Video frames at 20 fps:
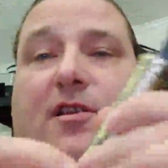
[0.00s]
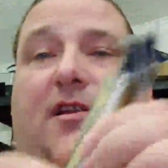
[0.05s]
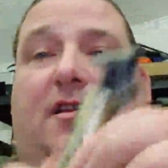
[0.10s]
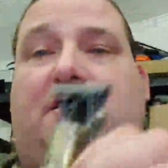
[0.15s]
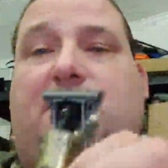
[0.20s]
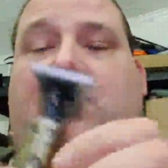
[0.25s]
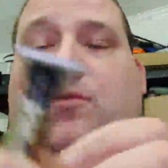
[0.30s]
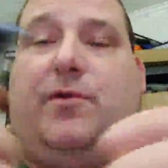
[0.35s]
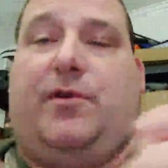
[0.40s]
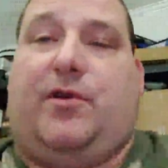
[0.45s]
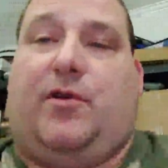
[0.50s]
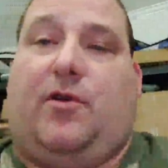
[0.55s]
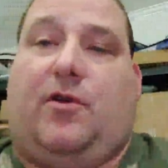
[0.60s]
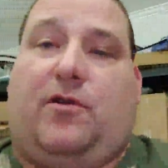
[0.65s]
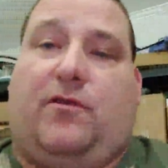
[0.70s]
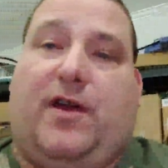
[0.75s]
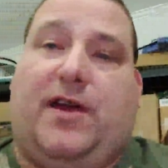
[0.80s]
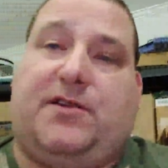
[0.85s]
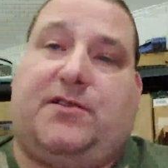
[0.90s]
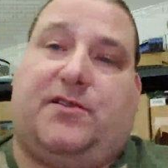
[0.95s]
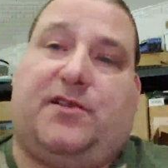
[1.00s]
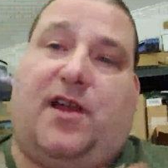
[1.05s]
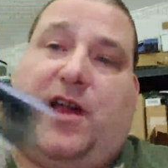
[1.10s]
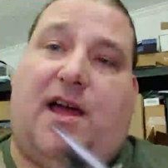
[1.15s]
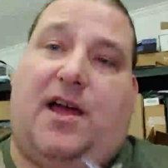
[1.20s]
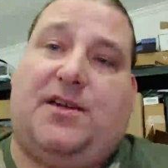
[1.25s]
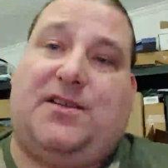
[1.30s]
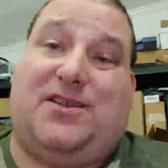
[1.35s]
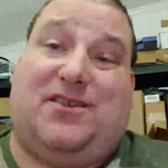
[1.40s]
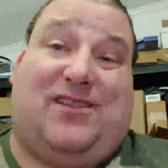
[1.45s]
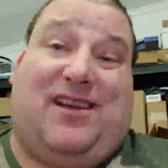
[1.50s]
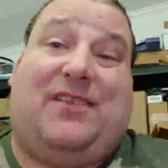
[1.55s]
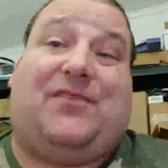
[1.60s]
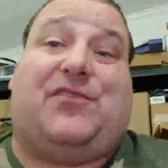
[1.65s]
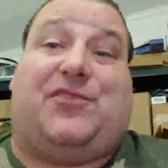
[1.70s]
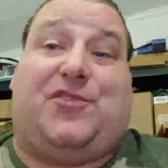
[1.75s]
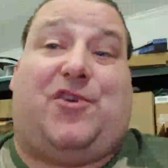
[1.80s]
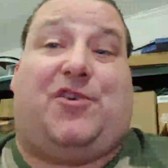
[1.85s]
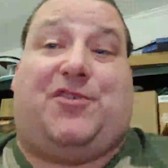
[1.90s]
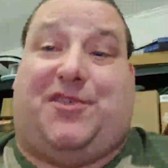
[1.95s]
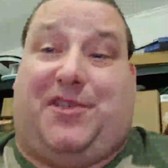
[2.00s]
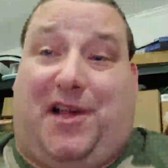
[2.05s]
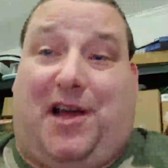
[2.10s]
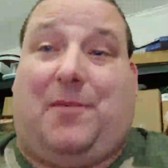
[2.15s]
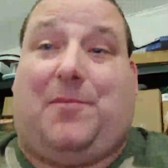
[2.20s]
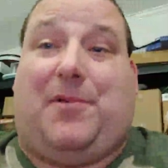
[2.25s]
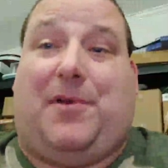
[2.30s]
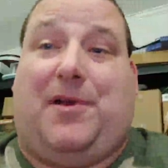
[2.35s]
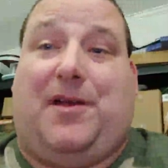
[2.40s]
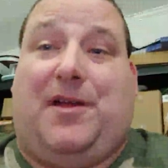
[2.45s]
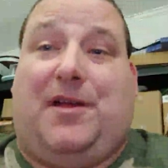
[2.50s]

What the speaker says: So when your razor dies, you don't have to charge it up.